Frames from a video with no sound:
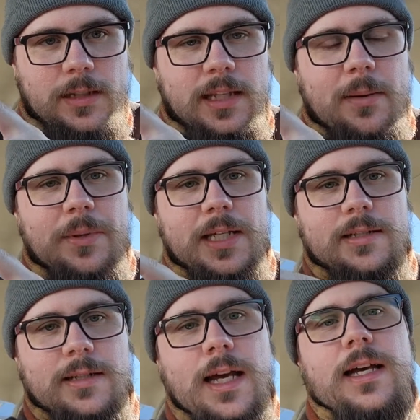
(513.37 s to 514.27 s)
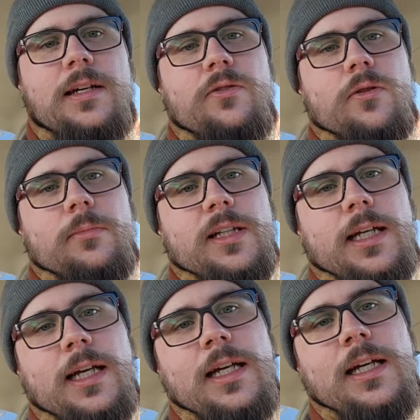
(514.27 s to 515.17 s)
That being said,
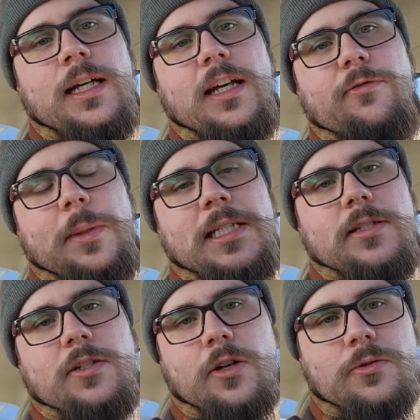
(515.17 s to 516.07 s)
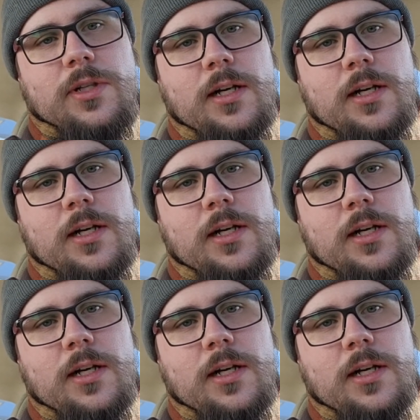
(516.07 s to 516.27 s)
normally, if pizza dough's